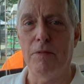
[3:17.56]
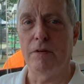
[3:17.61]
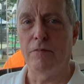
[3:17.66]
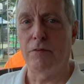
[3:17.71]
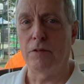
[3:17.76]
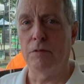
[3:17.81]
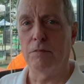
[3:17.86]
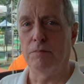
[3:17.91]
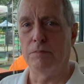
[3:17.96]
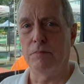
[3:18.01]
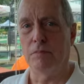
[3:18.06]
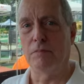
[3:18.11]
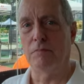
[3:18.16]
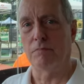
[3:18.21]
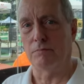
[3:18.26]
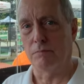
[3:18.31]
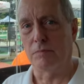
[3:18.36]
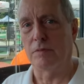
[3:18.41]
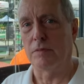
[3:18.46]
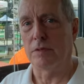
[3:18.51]
if you
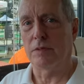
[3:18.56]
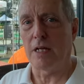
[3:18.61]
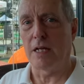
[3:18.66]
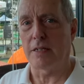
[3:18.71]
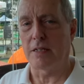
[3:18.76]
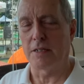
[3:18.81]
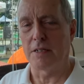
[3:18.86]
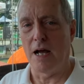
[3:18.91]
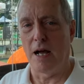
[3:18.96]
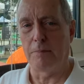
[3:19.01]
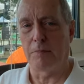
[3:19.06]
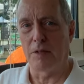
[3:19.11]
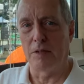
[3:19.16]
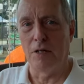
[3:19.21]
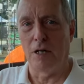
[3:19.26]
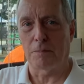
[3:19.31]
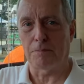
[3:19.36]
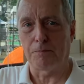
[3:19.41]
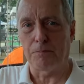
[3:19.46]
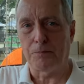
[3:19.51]
take the time to
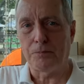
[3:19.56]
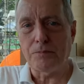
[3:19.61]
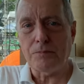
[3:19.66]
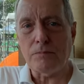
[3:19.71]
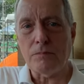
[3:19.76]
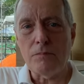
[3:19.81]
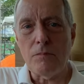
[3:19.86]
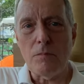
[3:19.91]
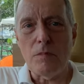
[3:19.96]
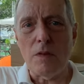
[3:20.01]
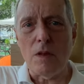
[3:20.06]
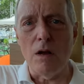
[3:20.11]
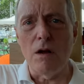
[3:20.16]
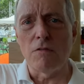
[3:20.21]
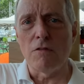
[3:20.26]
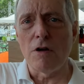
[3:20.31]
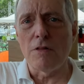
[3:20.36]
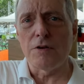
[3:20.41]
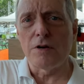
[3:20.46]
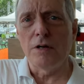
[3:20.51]
look,
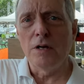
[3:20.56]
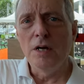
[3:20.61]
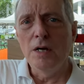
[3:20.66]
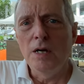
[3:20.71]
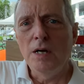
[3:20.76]
are other